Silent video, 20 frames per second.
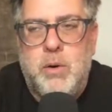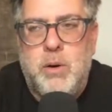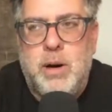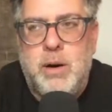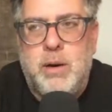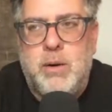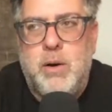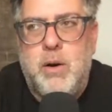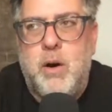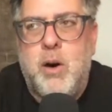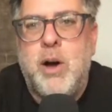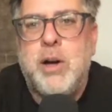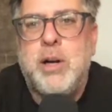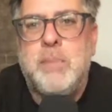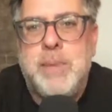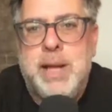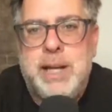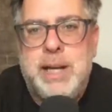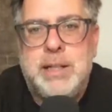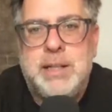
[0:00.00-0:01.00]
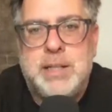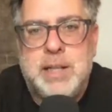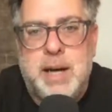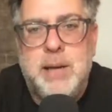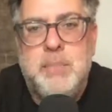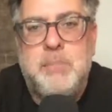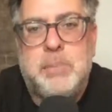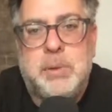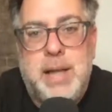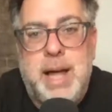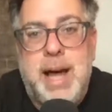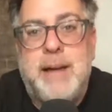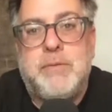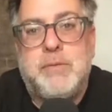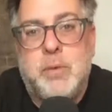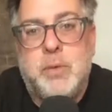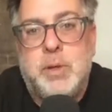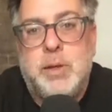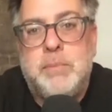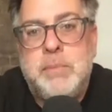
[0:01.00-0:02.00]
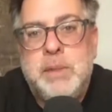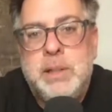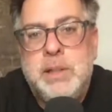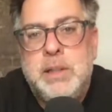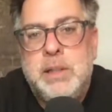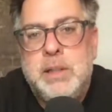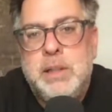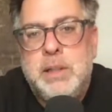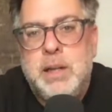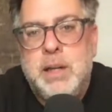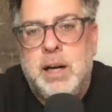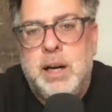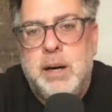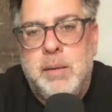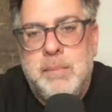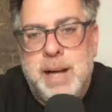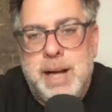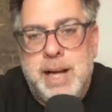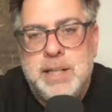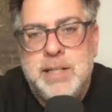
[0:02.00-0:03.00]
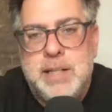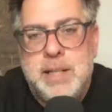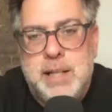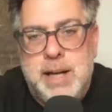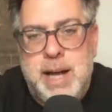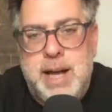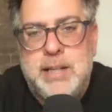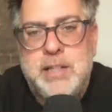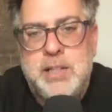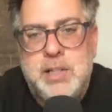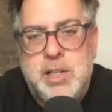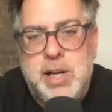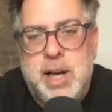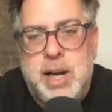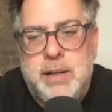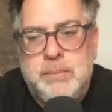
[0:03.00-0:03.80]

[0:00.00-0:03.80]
automated type platform as the next gen.